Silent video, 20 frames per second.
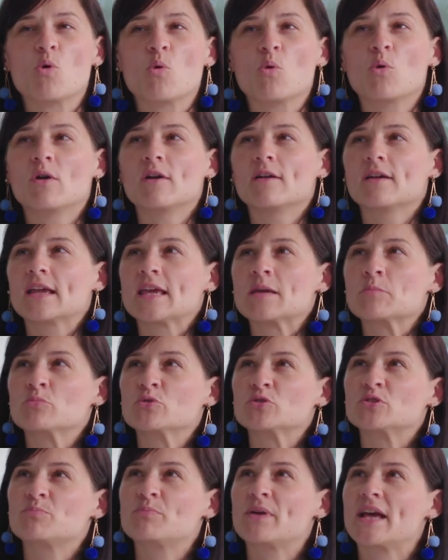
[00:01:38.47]
Or in
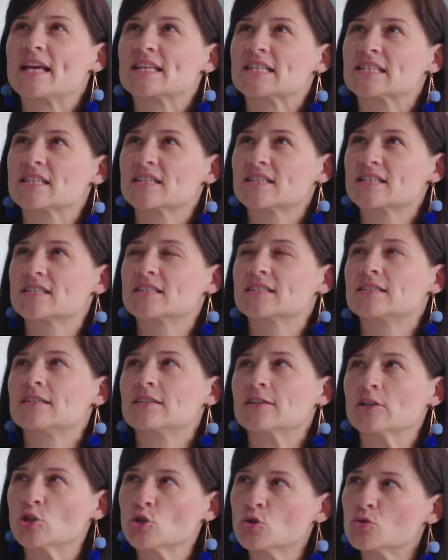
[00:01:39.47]
Budapest,
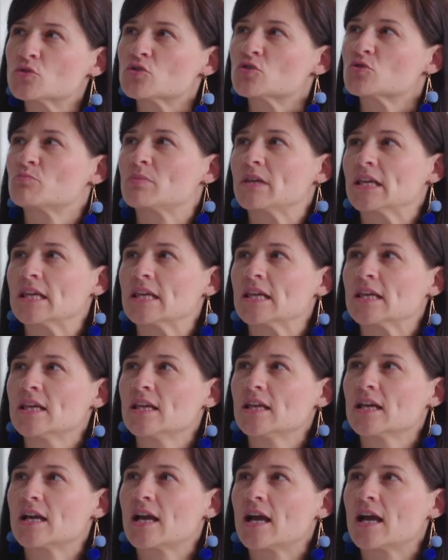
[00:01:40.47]
there used to be,